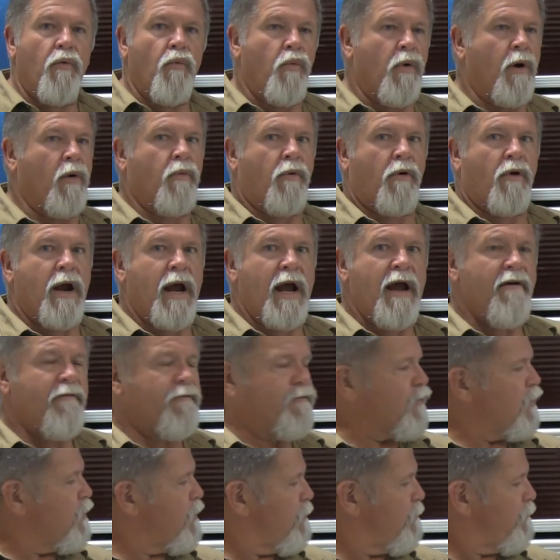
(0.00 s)
What we're
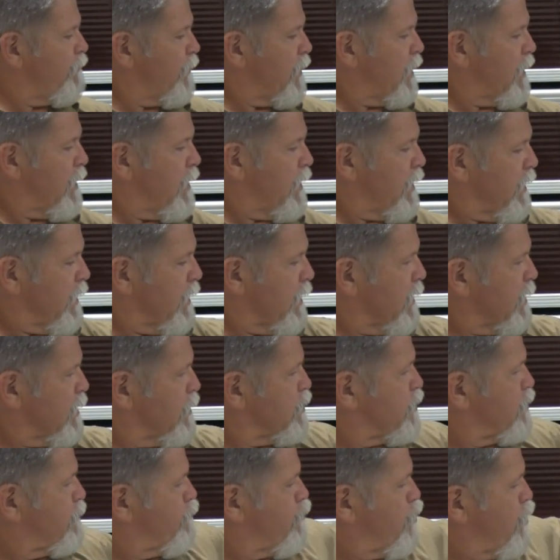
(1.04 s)
after
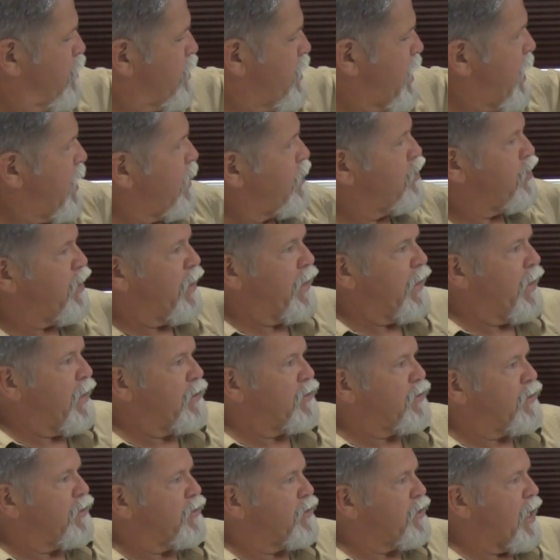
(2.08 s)
is protection
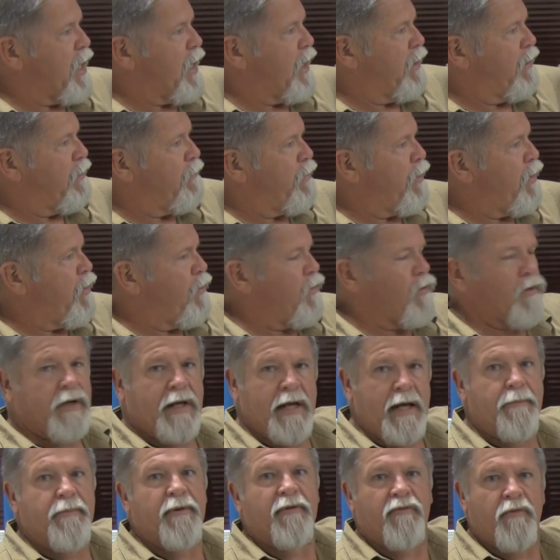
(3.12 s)
against the side of the boat,
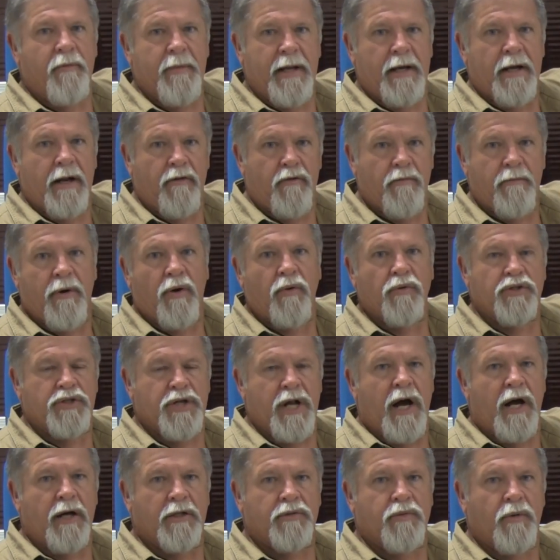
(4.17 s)
keep it from hitting other boats,
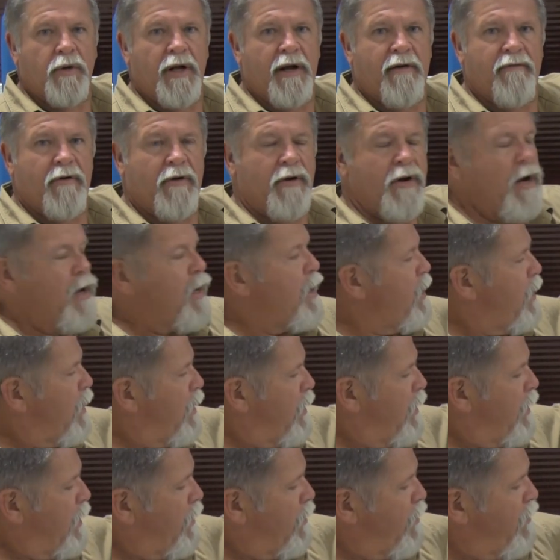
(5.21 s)
docks, whatever.
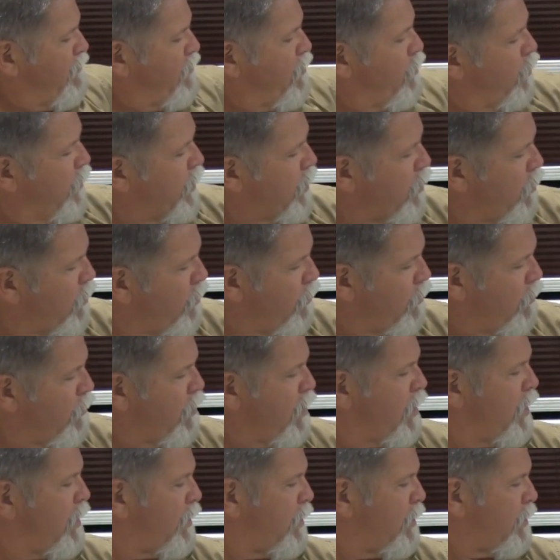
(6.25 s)
However, we don't
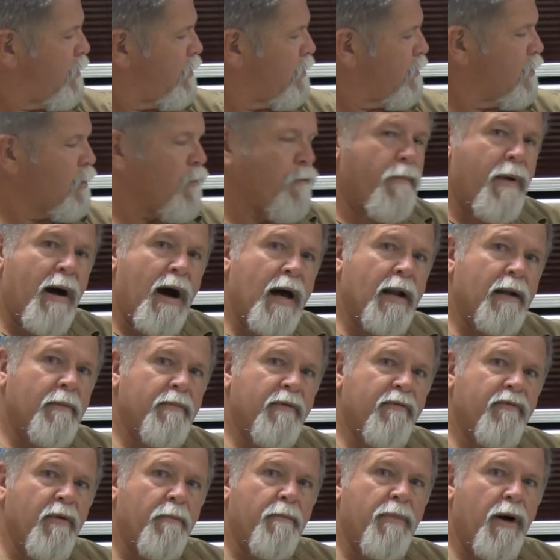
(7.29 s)
want the
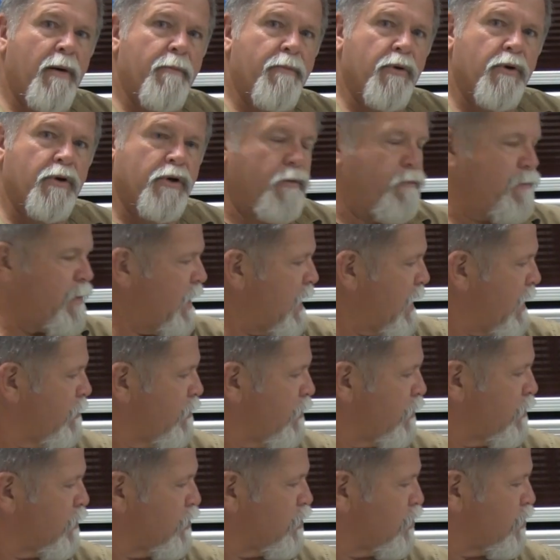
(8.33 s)
bottom of the bumper to be
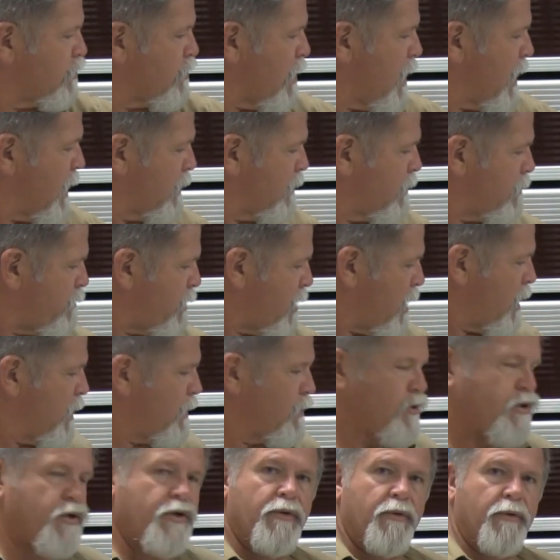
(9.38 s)
able to strike the
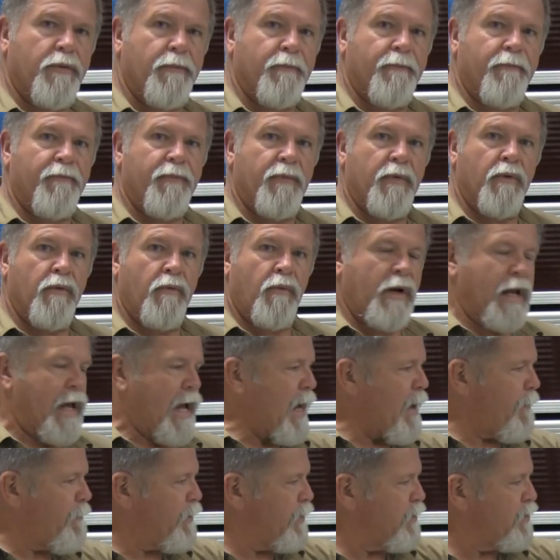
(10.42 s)
pontoon. What
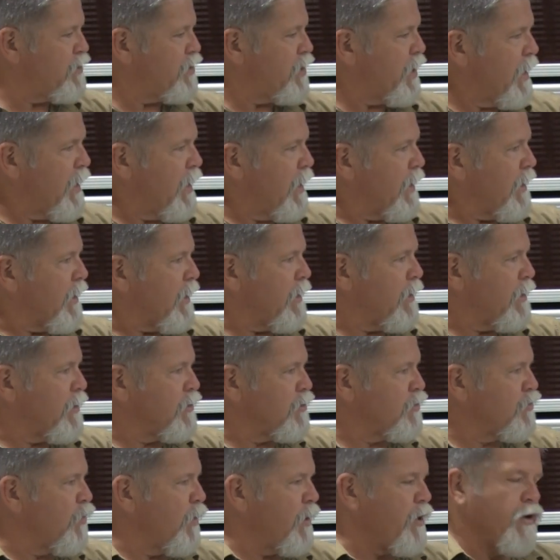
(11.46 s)
happens
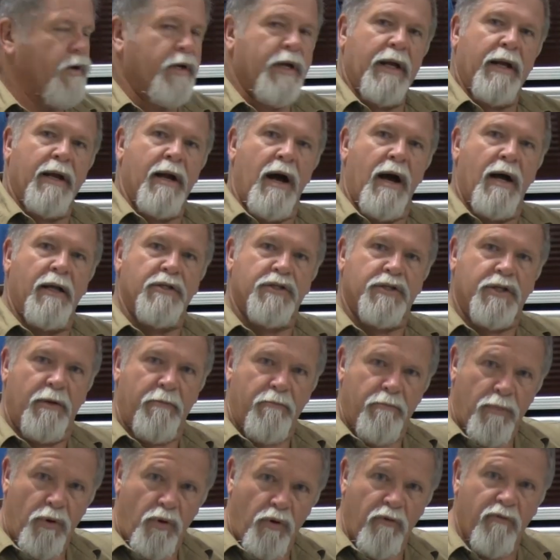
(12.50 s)
is when you get
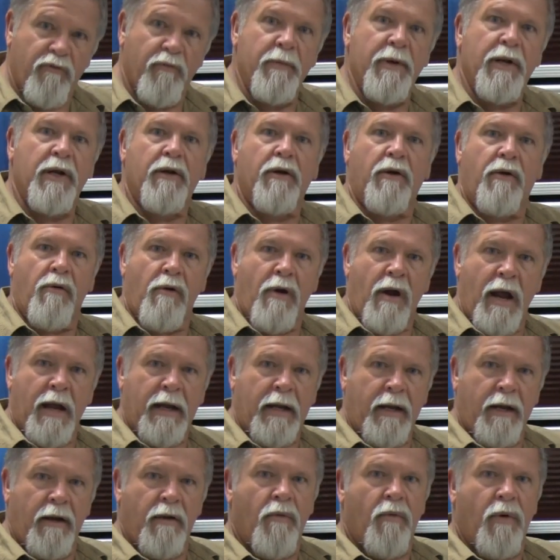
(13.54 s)
constant movement,
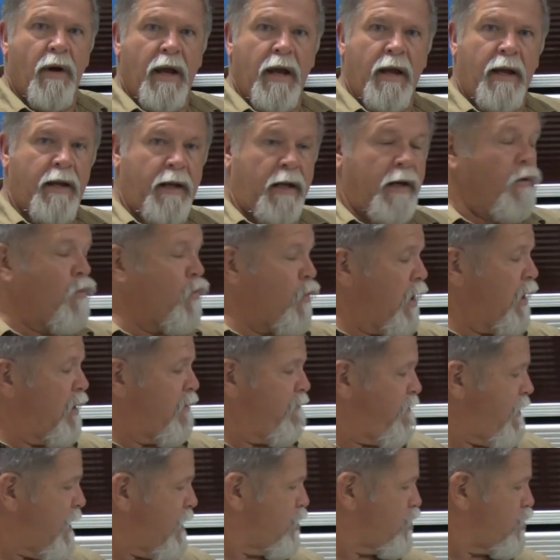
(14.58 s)
grinding away, it will
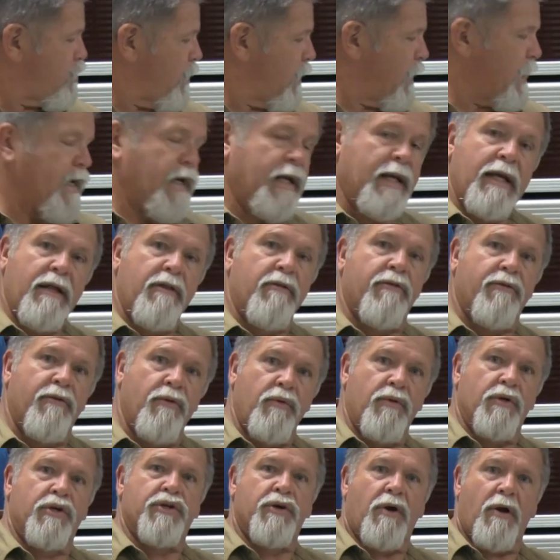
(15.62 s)
eventually eat
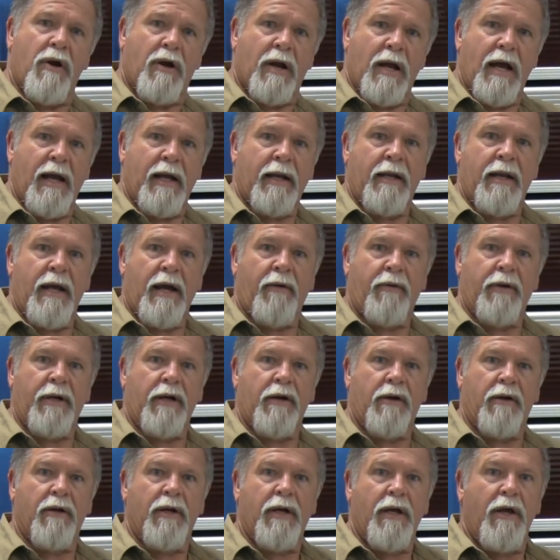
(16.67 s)
through the Sharkhide down
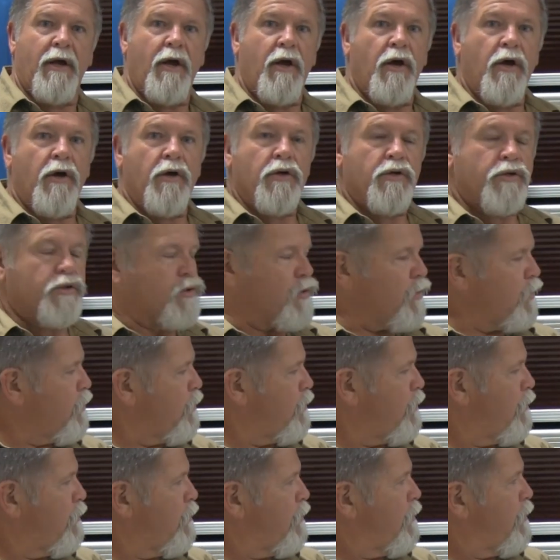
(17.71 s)
here.
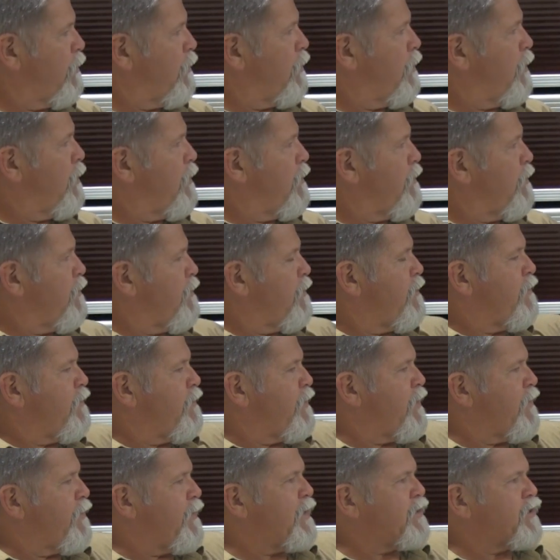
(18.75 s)
So
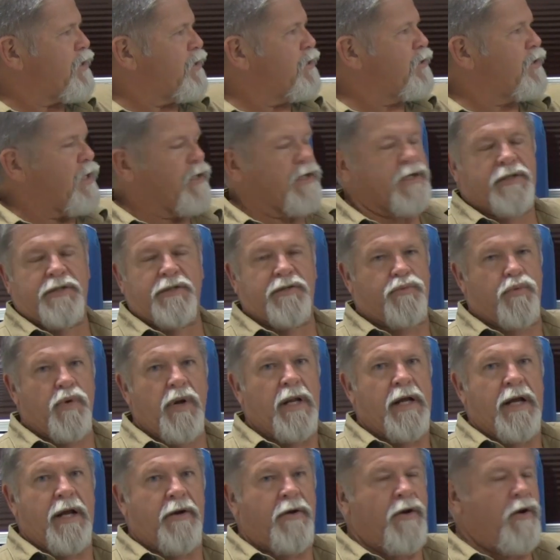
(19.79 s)
this is
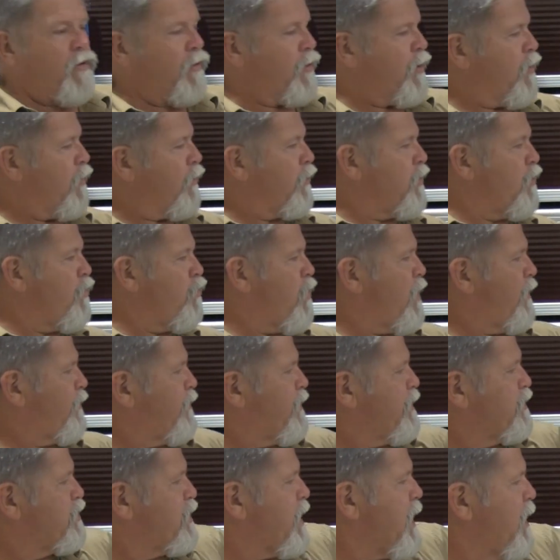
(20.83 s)
really a no-no. You
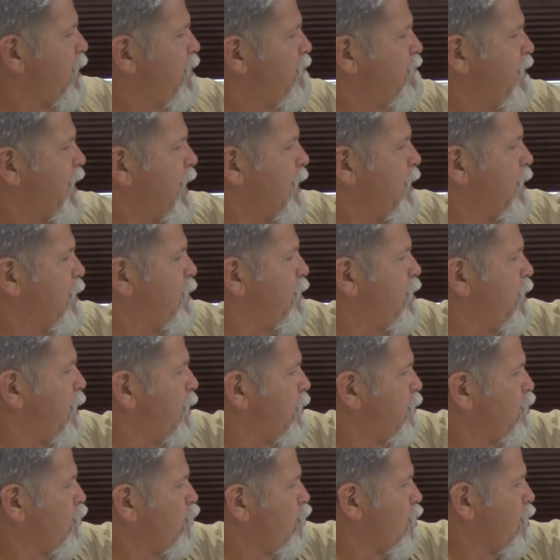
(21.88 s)
want this elevated
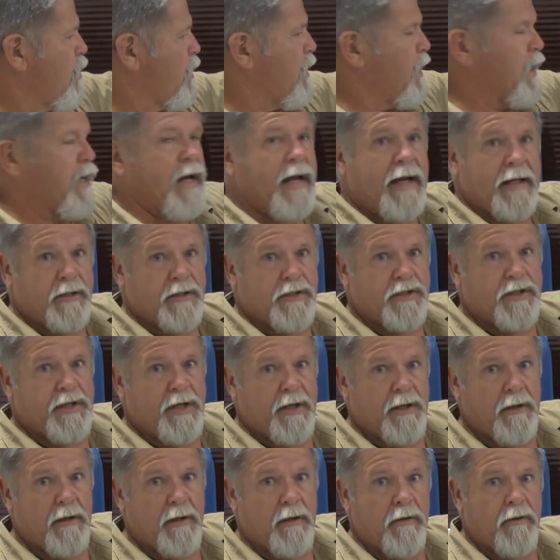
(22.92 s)
to work
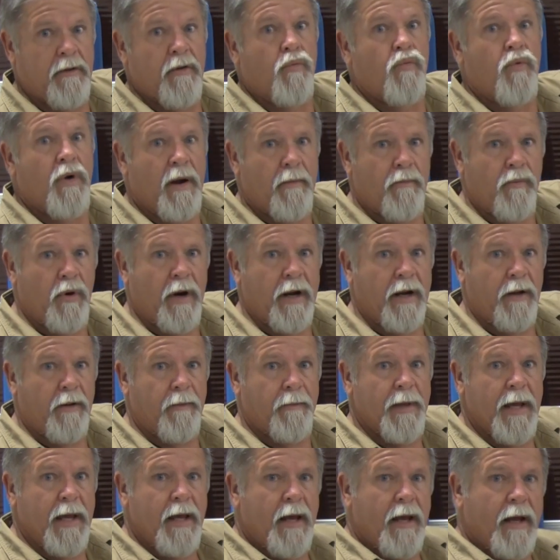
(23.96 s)
against the rub rail.
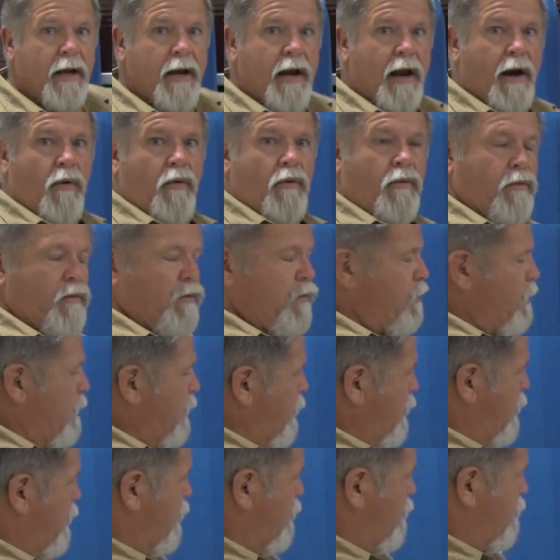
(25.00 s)
Now,
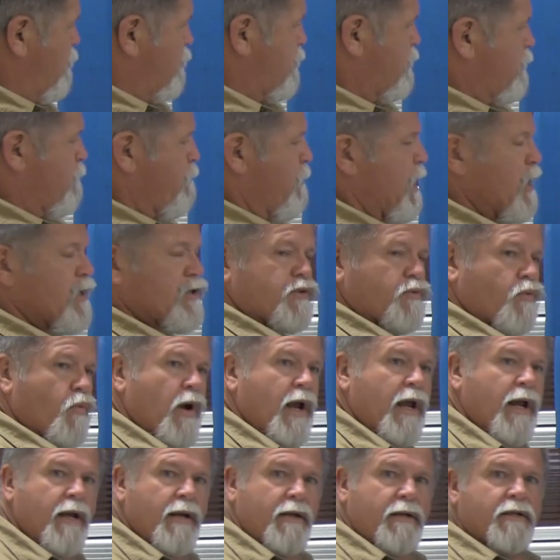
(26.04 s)
here's the best
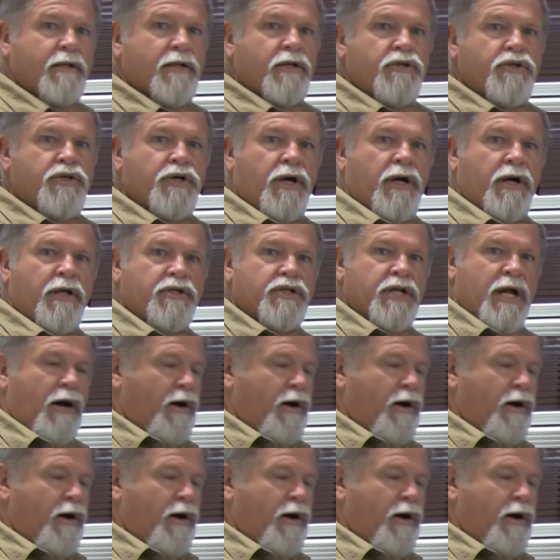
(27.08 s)
way to judge.